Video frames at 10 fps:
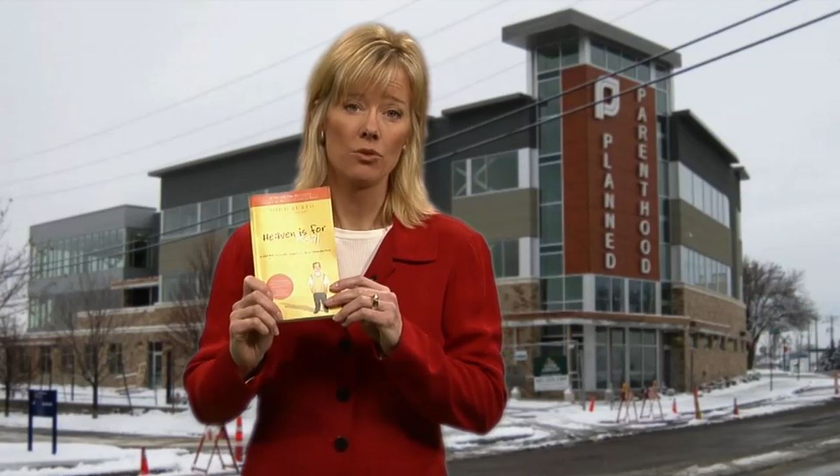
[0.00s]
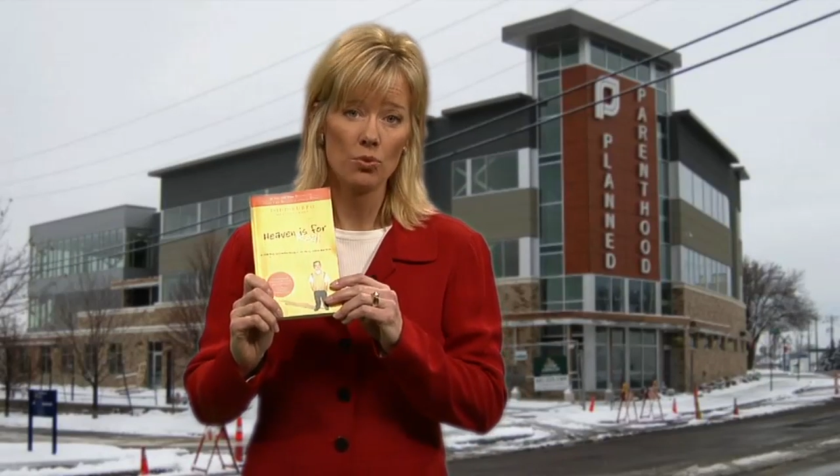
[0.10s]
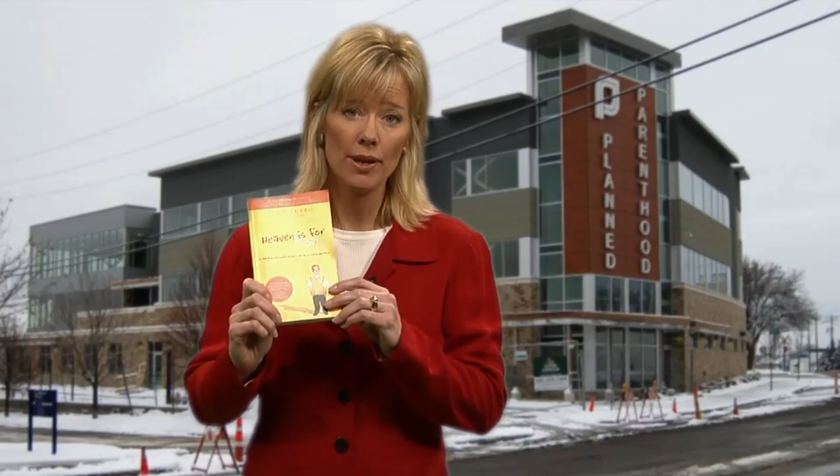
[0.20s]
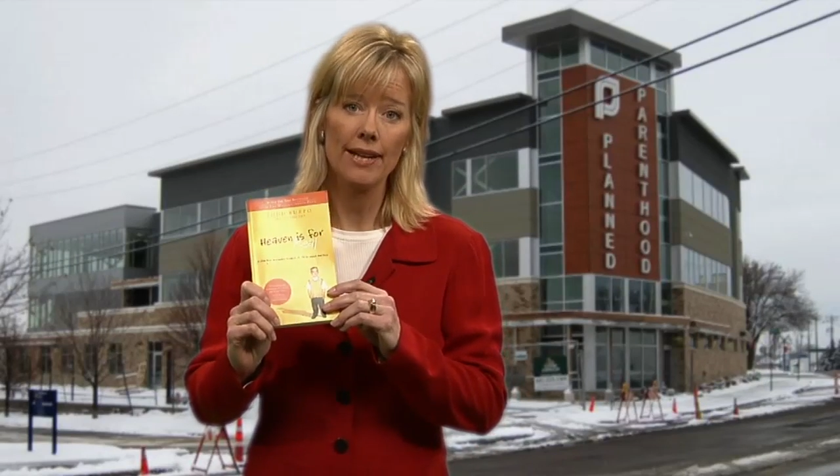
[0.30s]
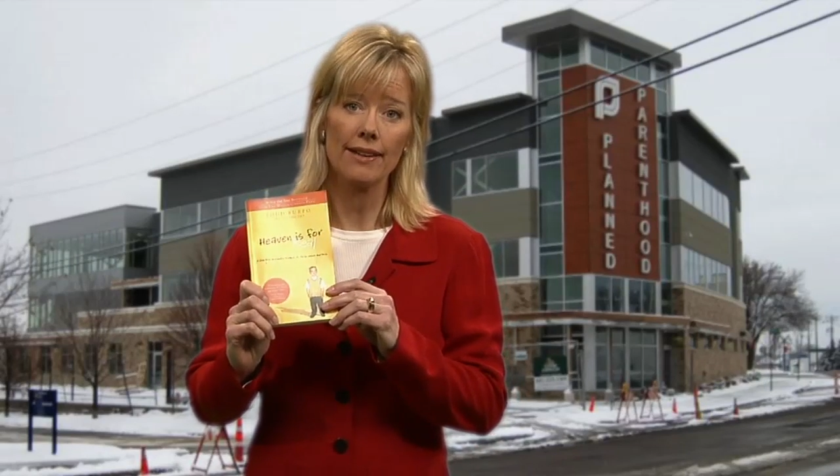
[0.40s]

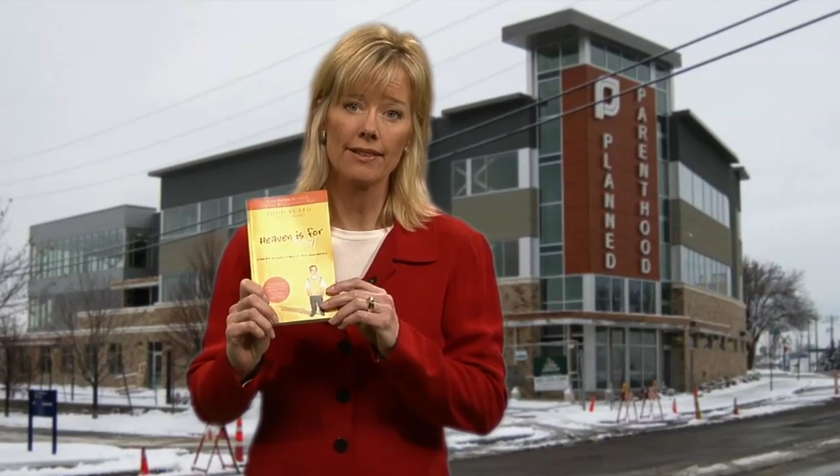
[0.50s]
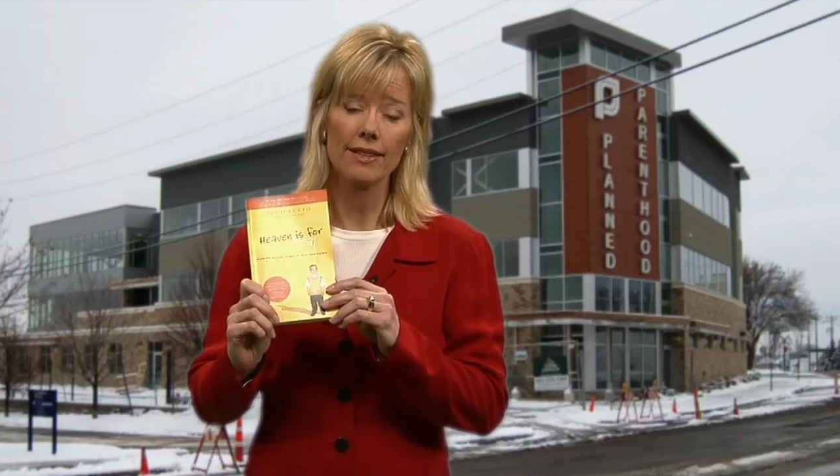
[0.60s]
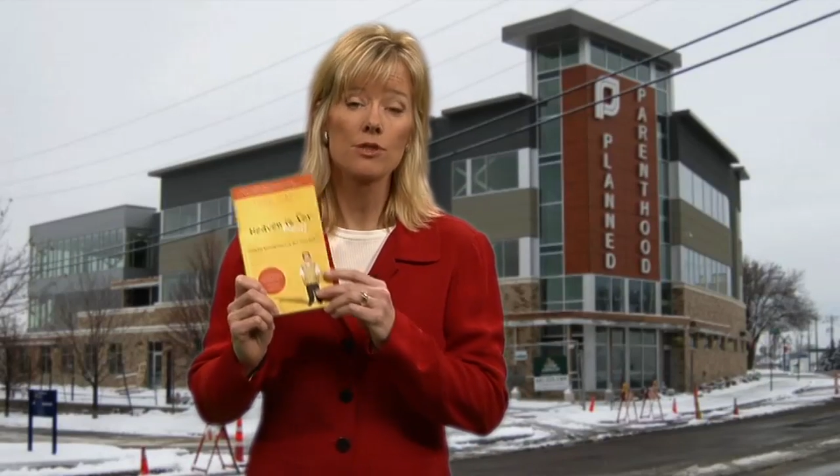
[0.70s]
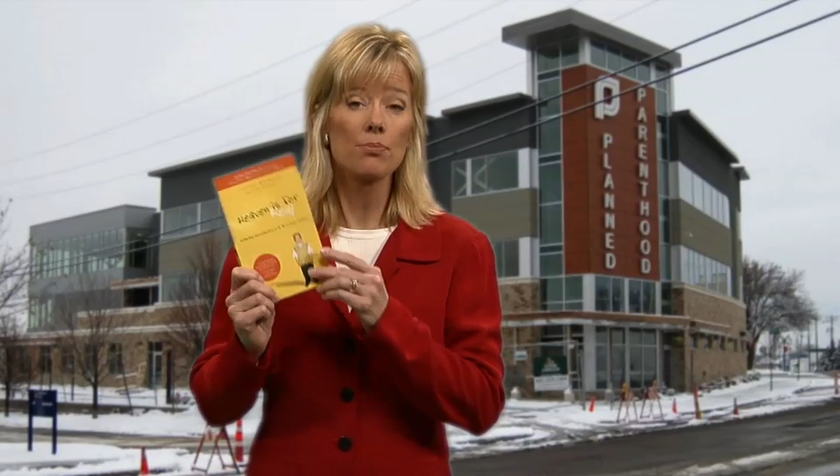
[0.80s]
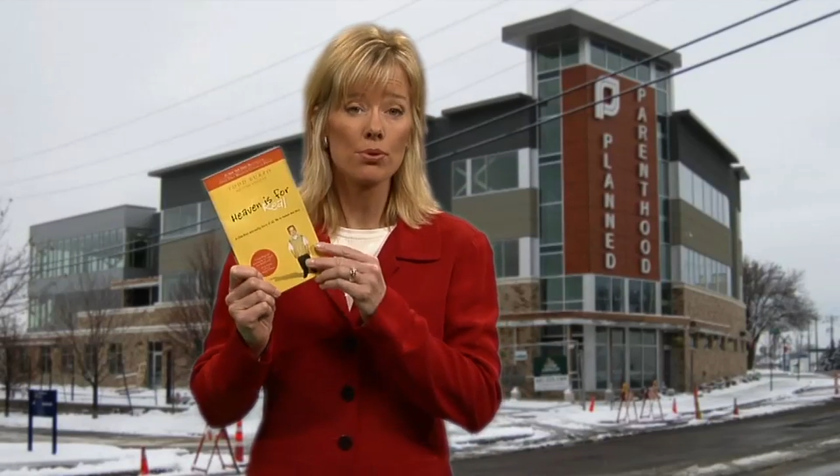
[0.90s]
Read it.
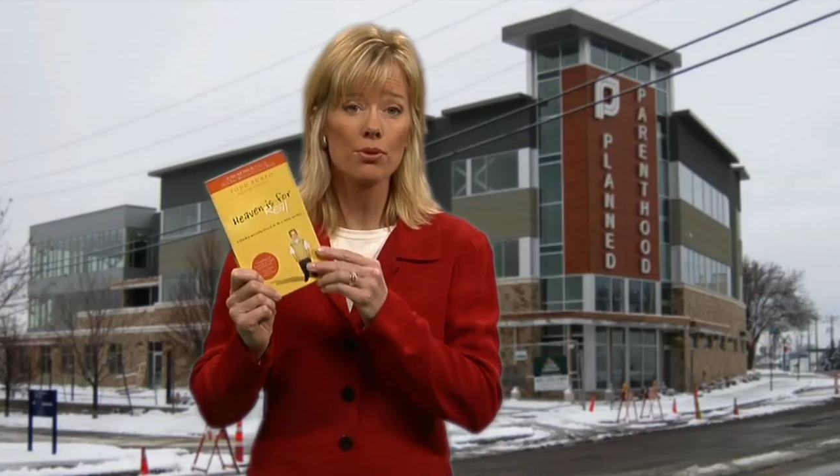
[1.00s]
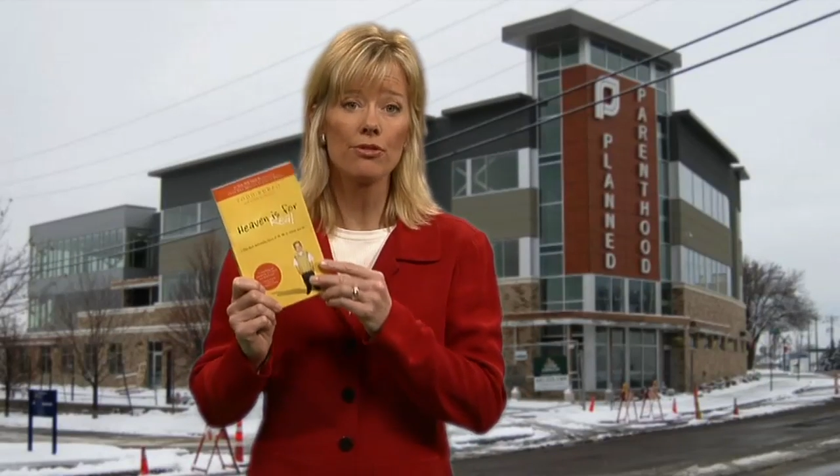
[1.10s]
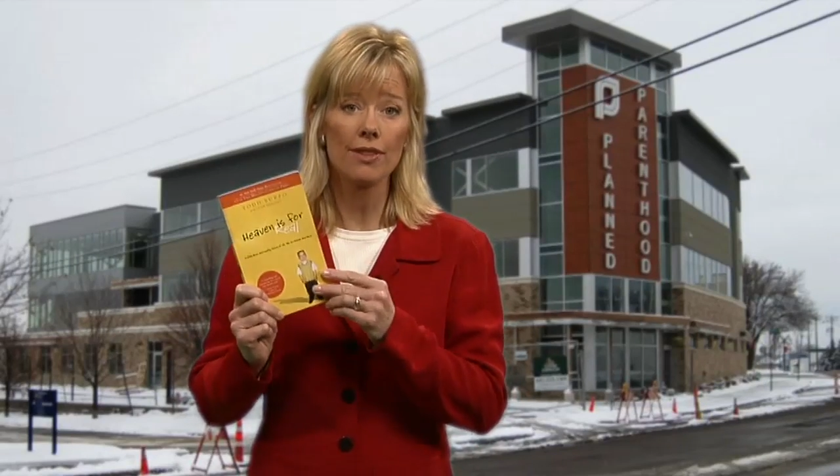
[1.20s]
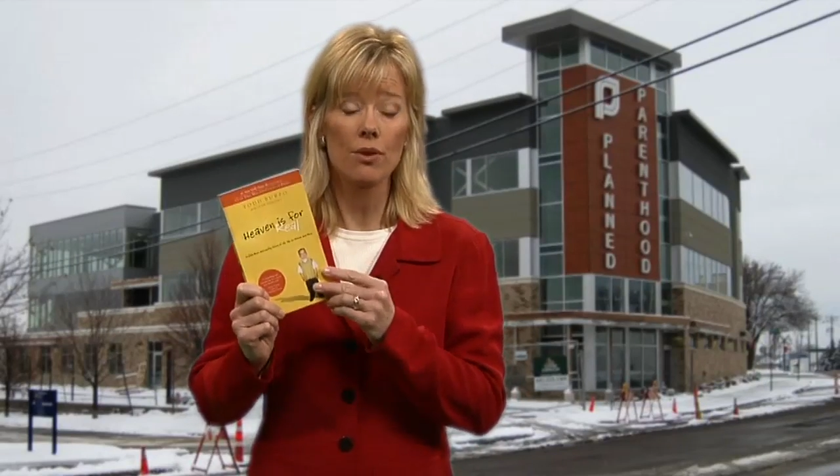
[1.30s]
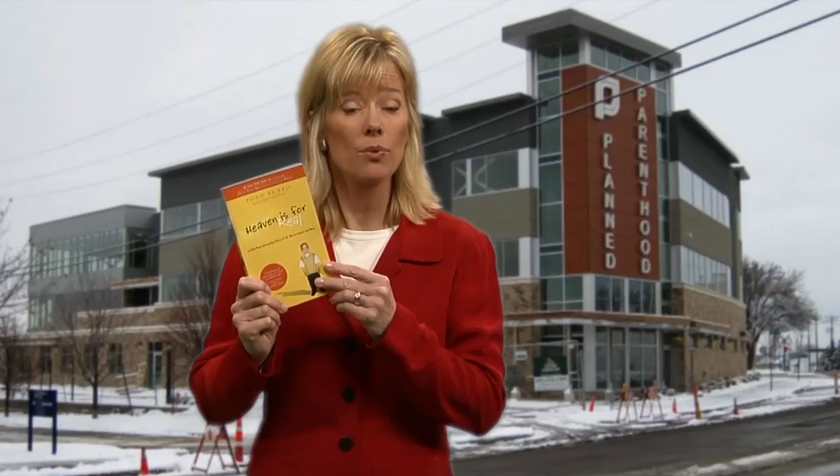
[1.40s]
It's
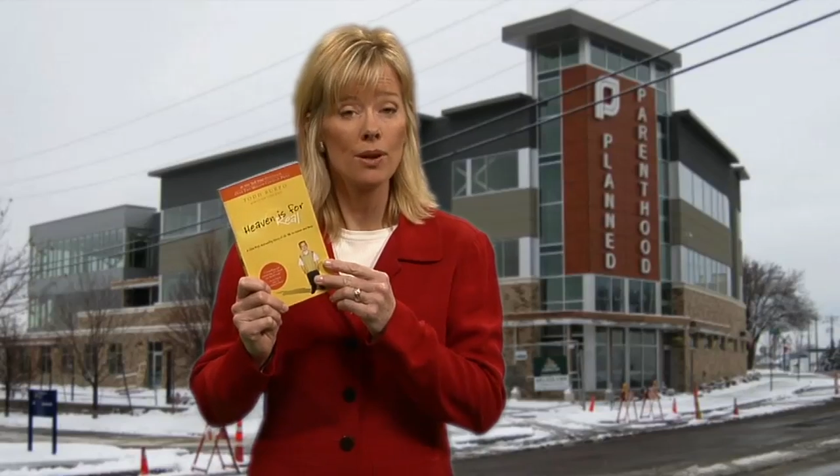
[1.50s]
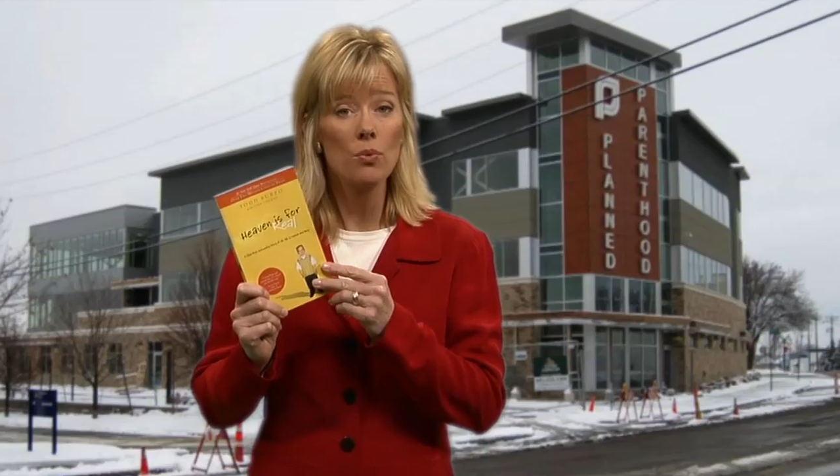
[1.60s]
proof that we